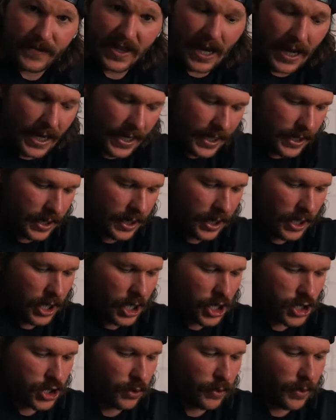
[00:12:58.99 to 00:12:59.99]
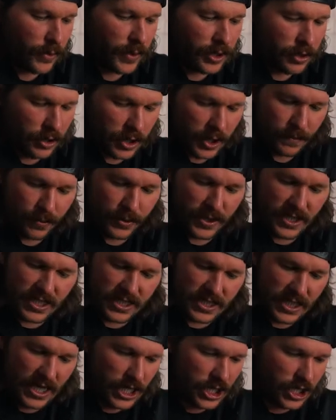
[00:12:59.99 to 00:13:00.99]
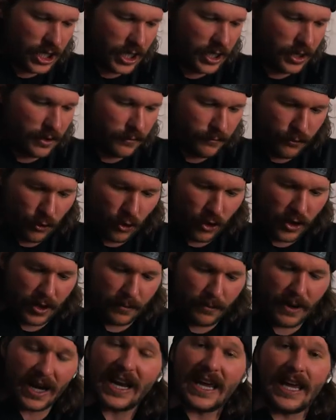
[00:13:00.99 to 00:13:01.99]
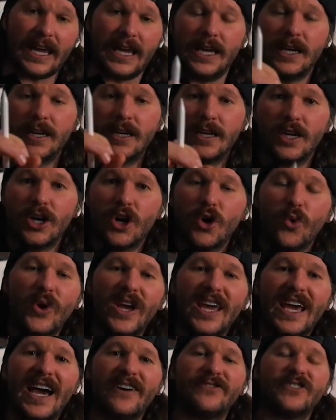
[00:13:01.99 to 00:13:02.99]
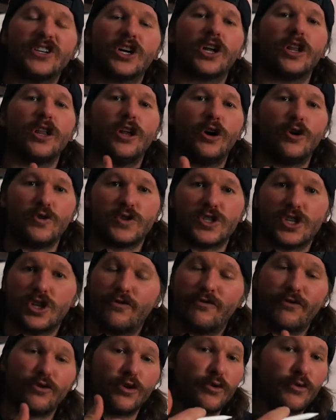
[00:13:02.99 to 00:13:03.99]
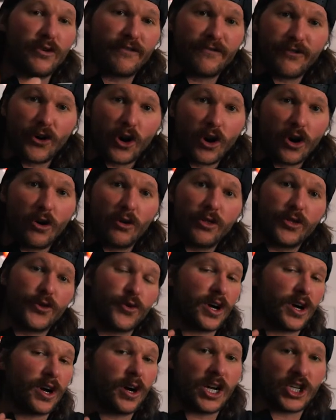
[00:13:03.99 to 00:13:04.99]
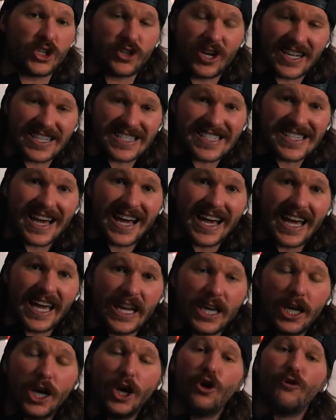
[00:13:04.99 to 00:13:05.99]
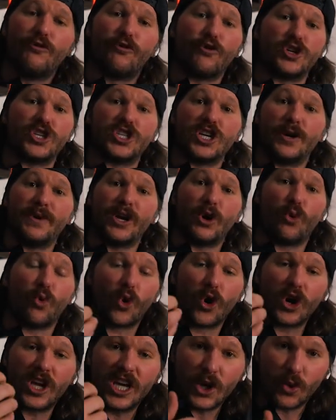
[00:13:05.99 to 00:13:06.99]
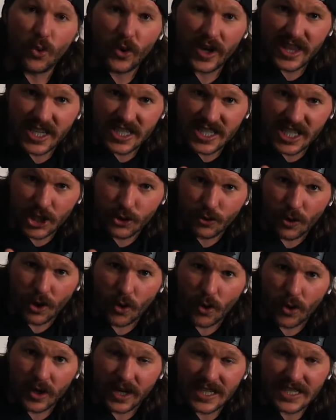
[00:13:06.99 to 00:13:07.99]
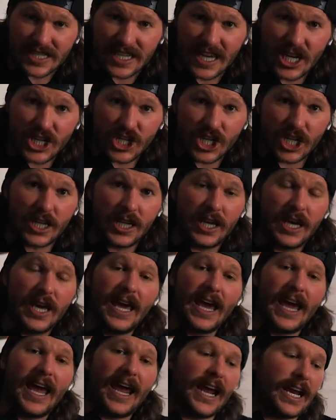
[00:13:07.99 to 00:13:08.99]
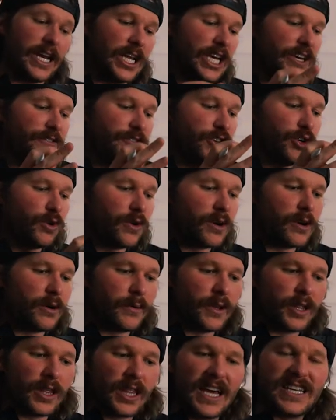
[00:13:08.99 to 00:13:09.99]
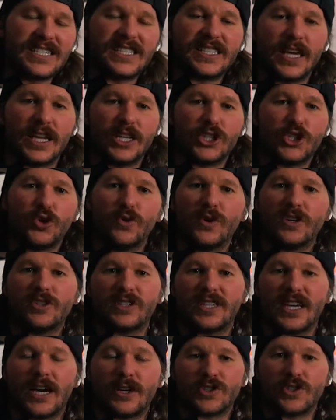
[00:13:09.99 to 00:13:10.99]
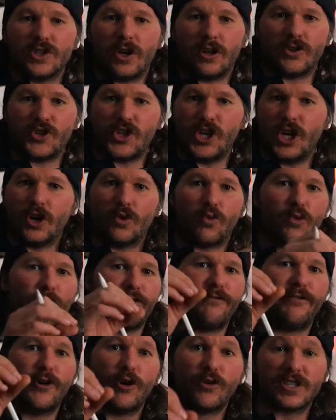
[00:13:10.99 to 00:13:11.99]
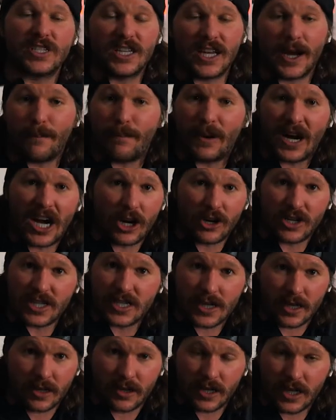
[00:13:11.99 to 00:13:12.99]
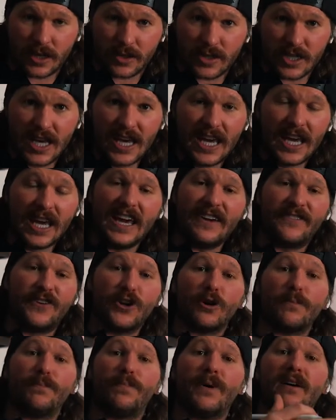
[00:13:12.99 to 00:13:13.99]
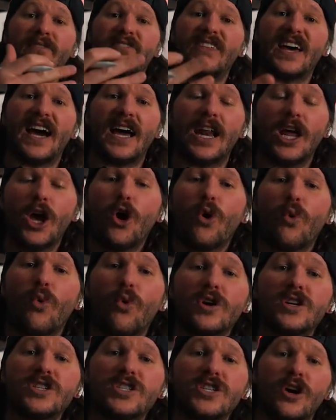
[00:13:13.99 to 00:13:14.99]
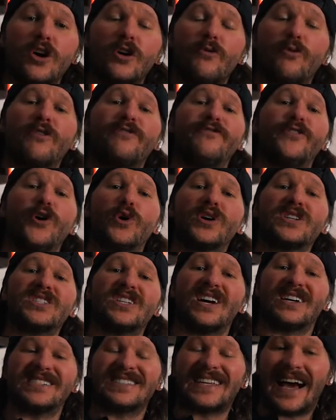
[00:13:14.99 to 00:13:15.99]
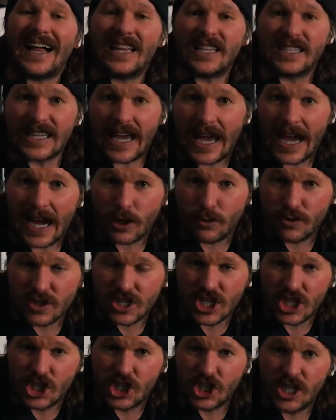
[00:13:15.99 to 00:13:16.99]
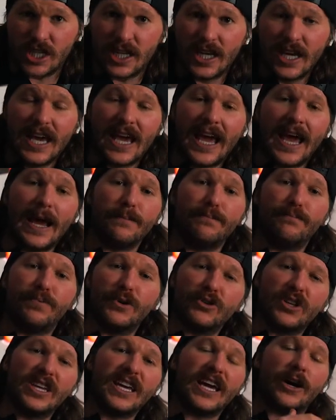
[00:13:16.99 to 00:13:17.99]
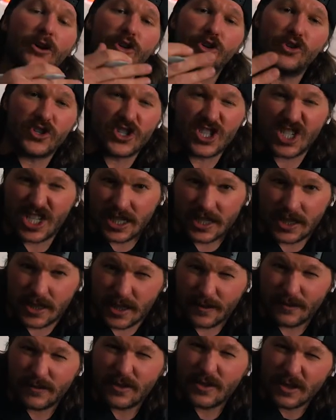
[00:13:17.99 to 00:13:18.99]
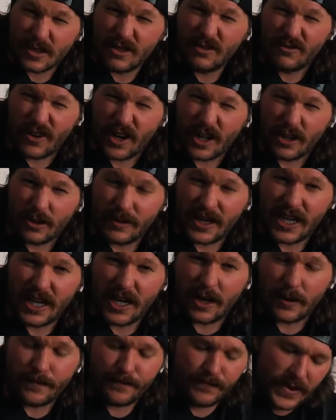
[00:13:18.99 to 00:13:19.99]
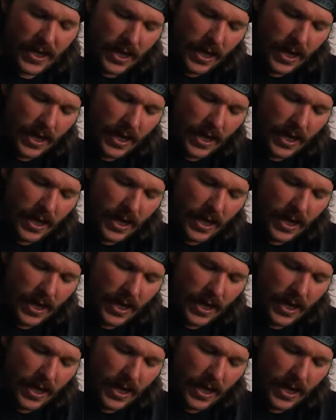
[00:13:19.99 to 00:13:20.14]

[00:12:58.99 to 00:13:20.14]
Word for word: Got it? So when we look at presentation for the money, we have to close through a referral, contract signed, for someone working with us into our organization. And if you're less than $200,000 a year, we're focusing on buyer and seller deals. If you're above that, we're, so, we're focusing on talent acquisition and building out your systems. You follow me here?